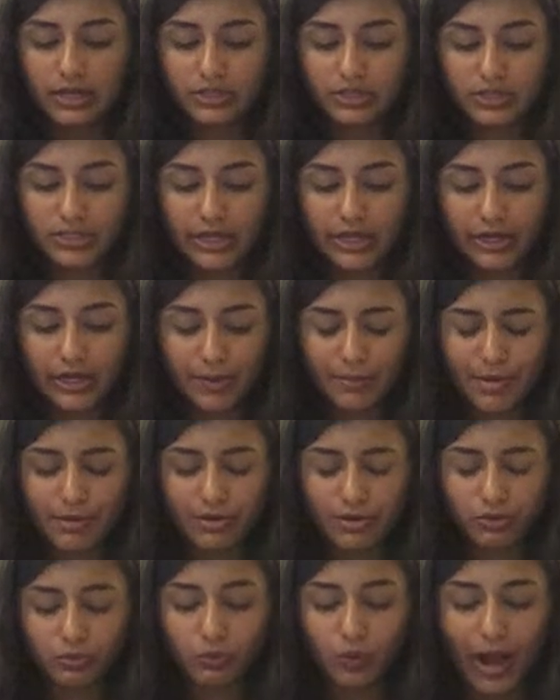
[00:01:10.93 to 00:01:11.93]
stared at me
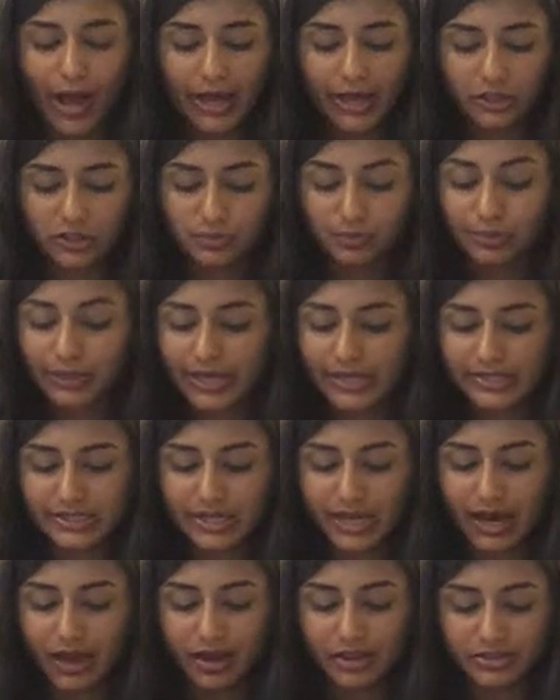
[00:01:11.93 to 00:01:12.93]
with wild,
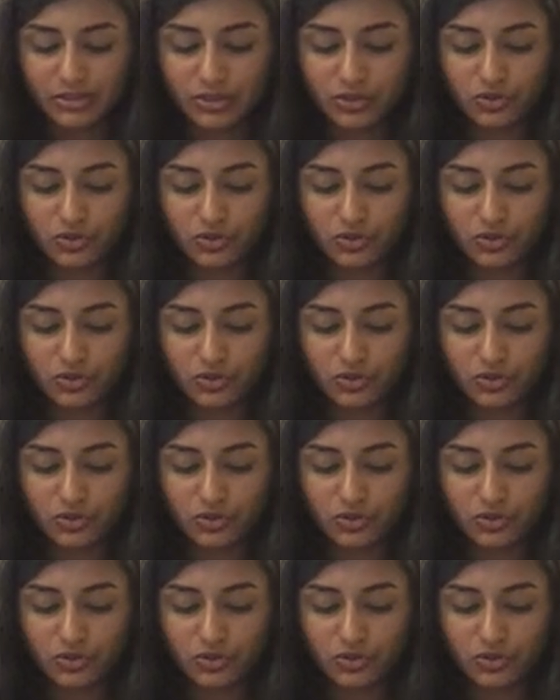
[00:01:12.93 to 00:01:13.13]
blazing eyes,